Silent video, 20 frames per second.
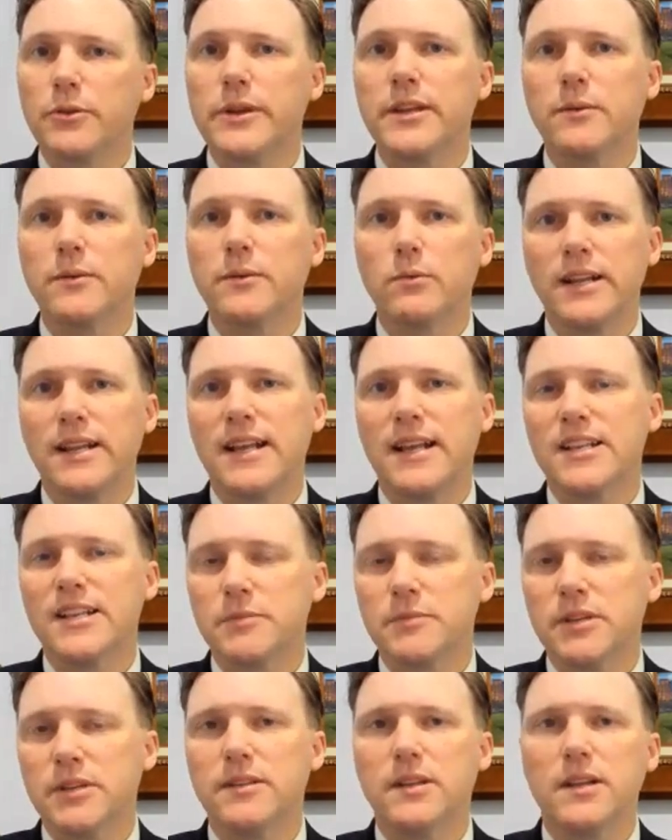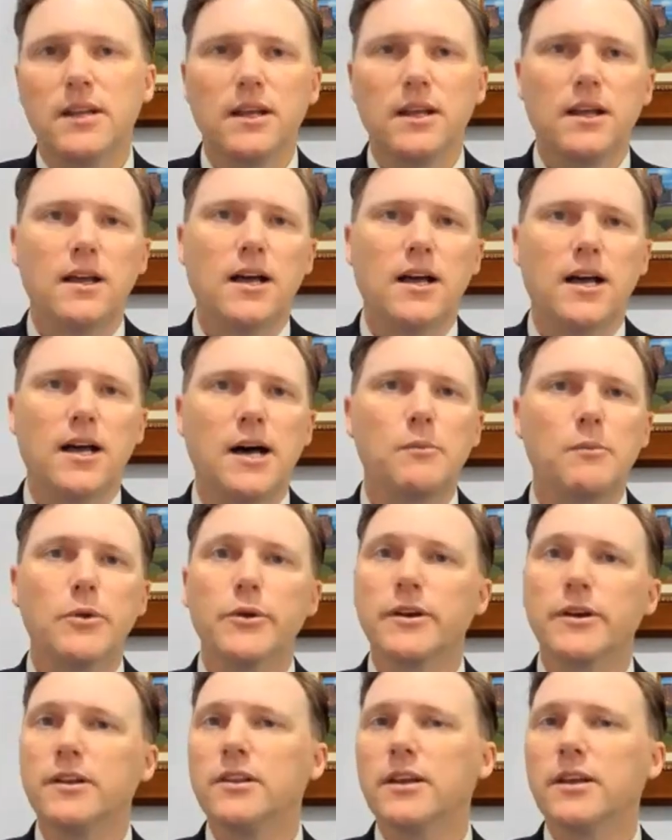can run an estimate. We were
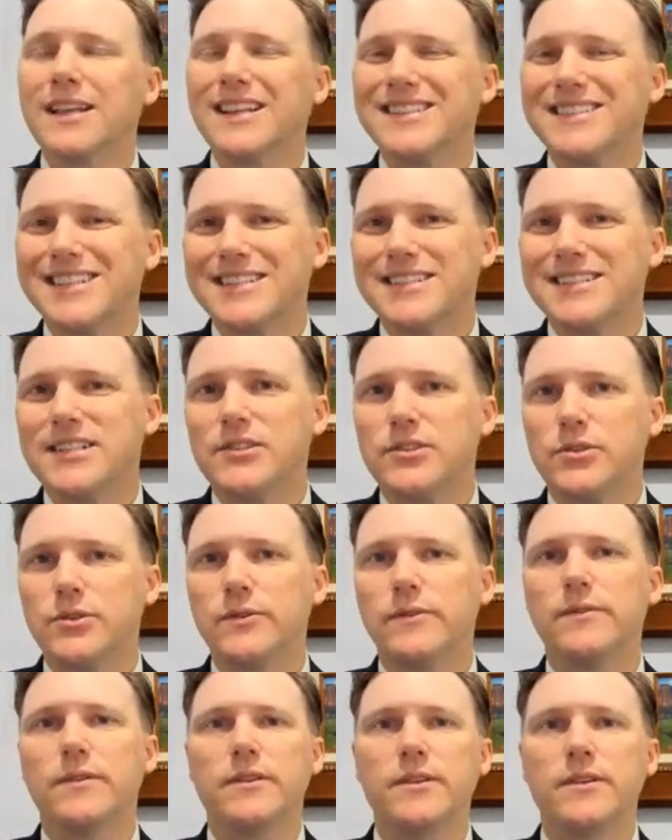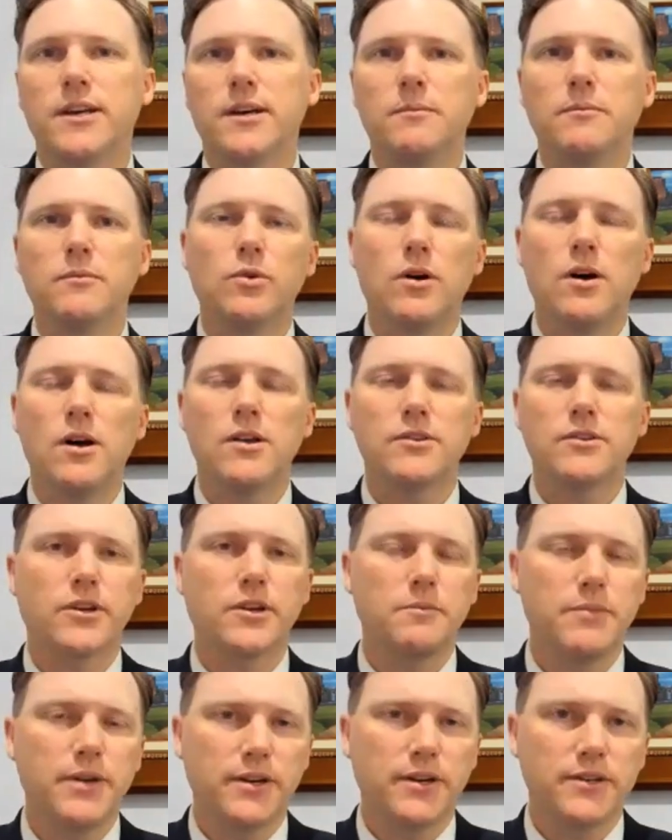going to look at 62 for them. We'll also
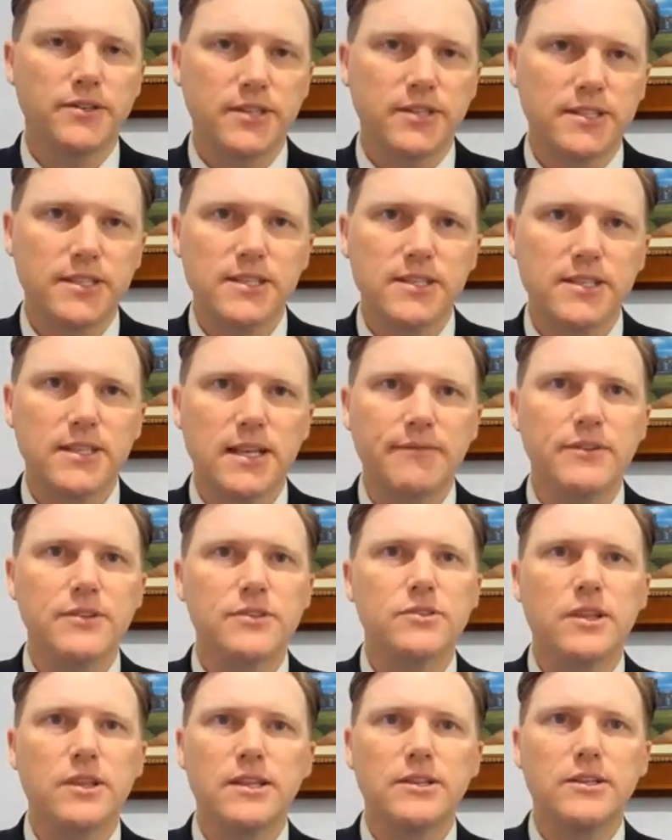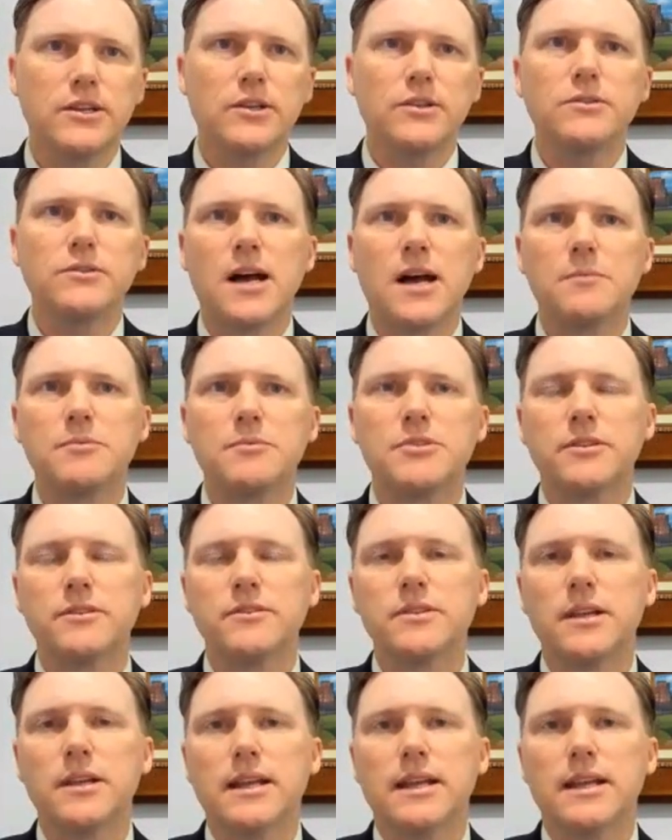compare 67, so they know those
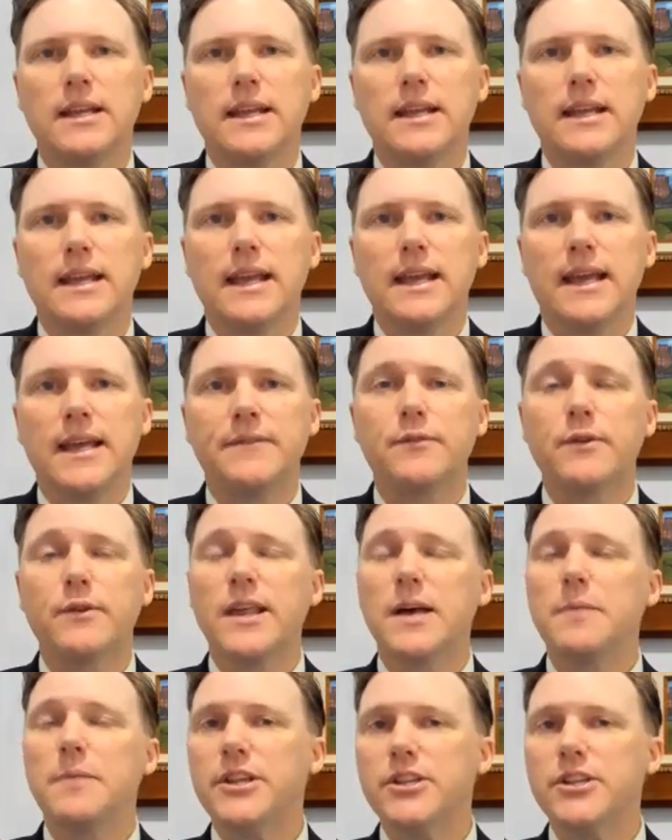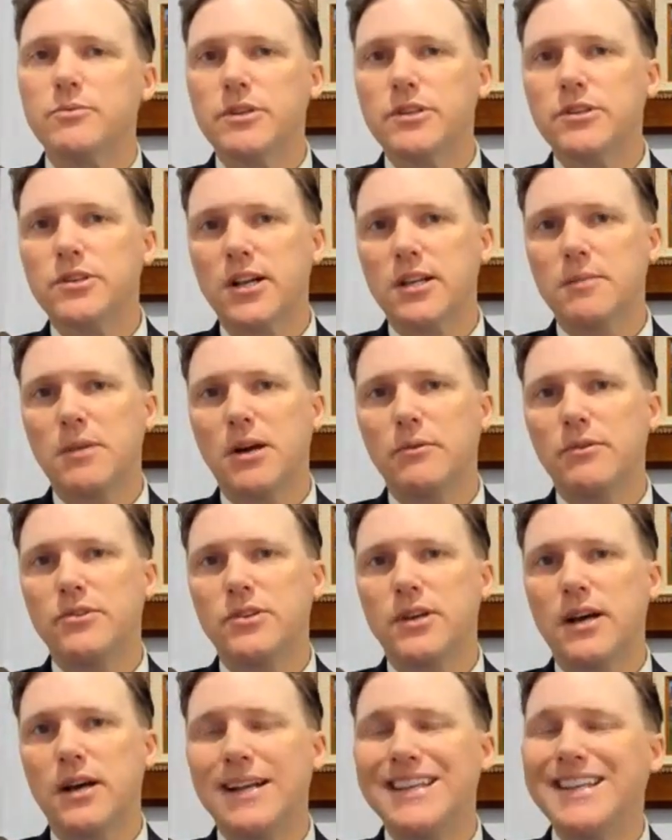options. And for that pension we talked about with
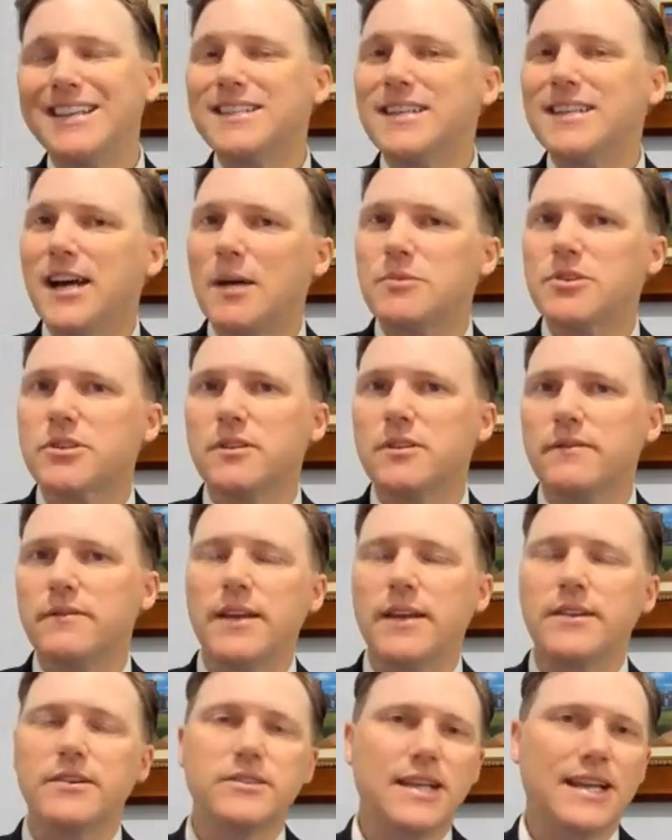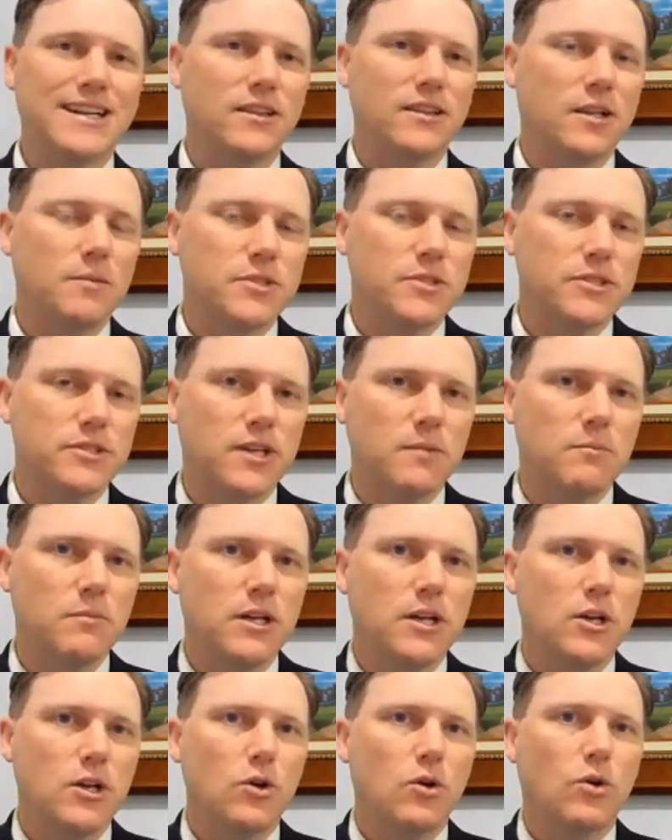John, he has the option of either taking a lump sum
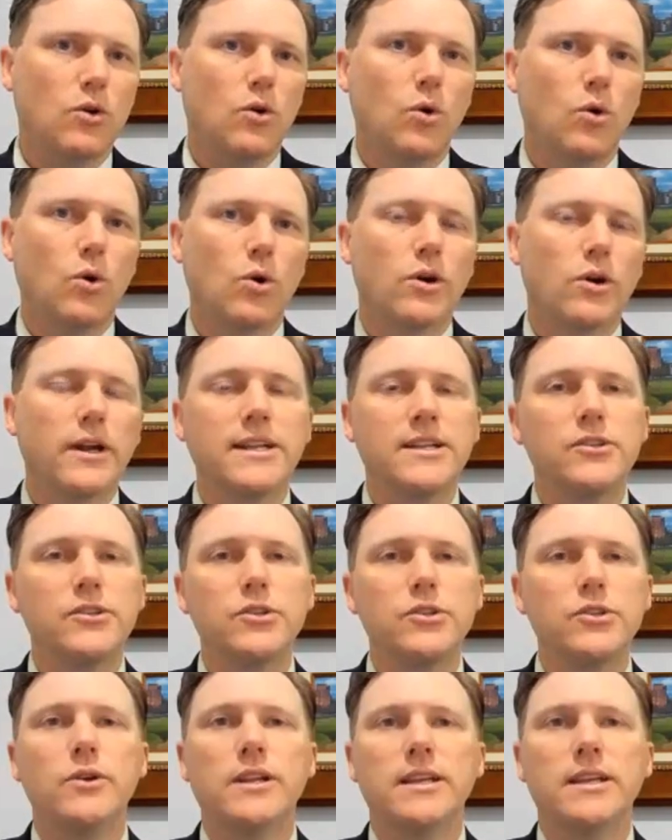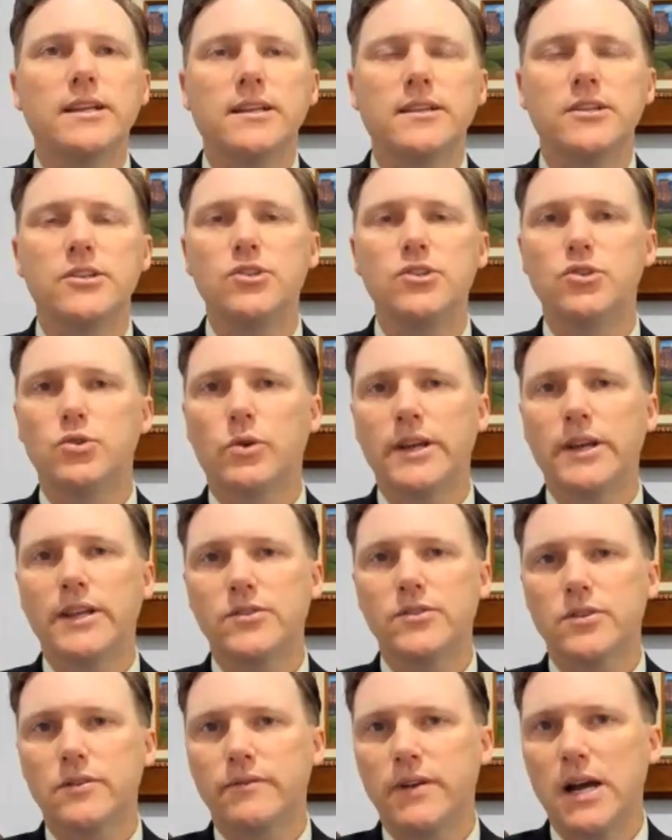or an annuity. And the joint and
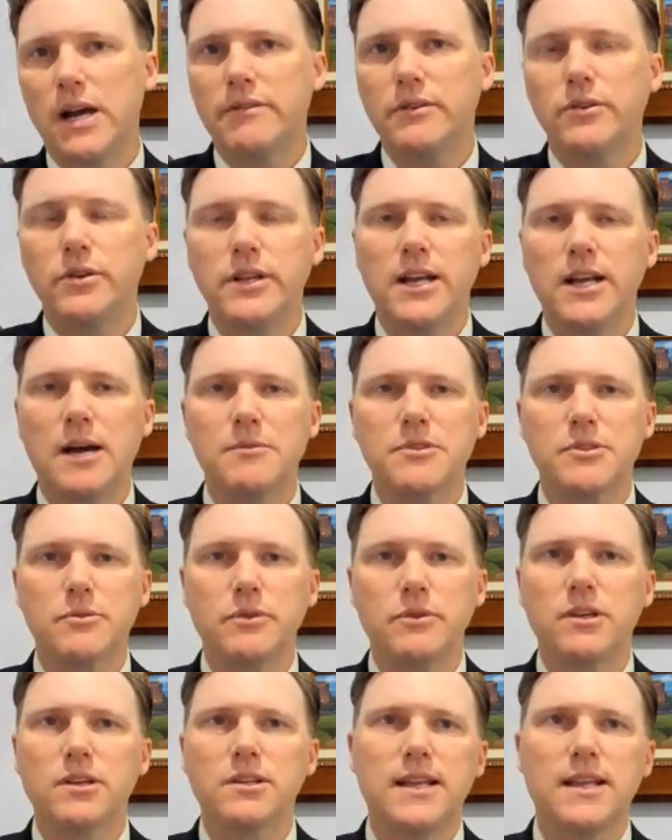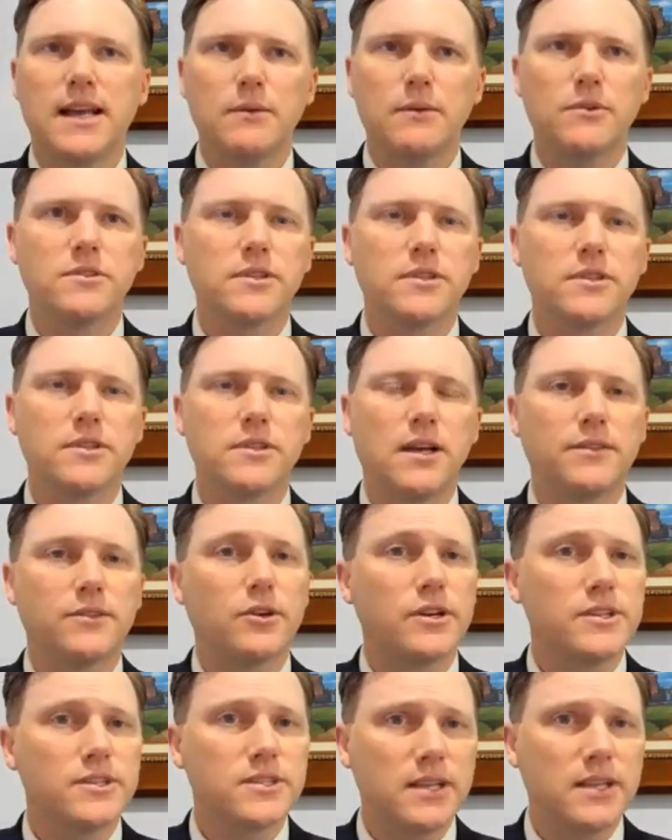survivor annuity option we looked at was
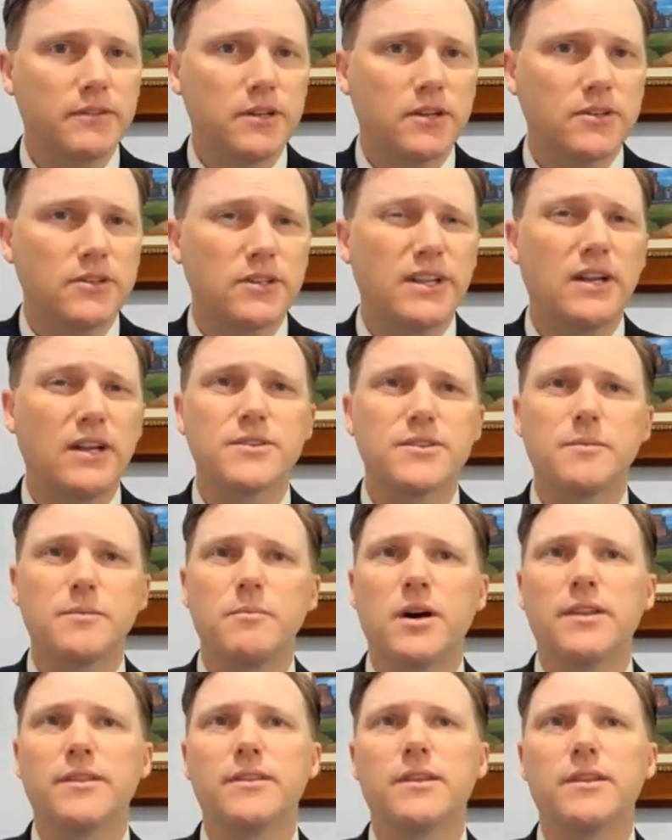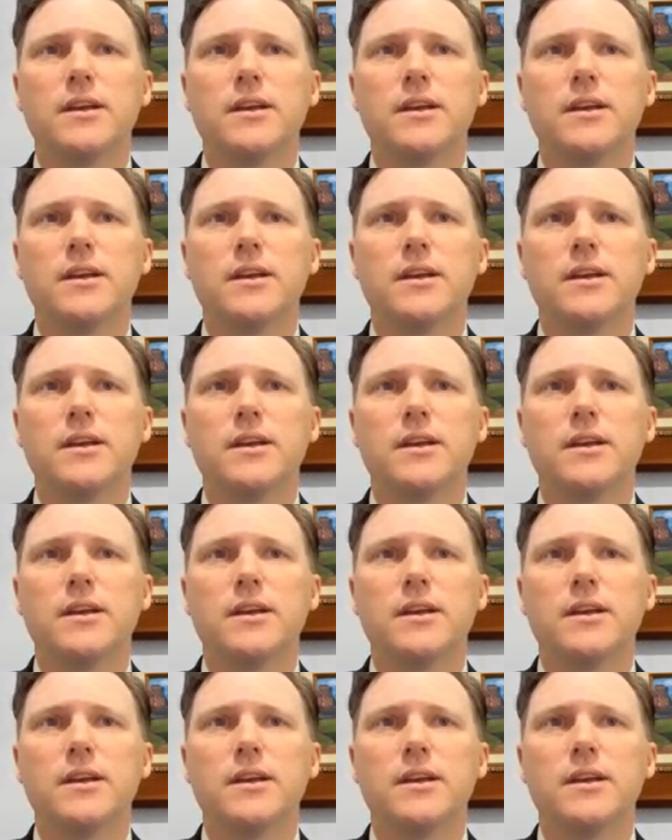$3,700 a month,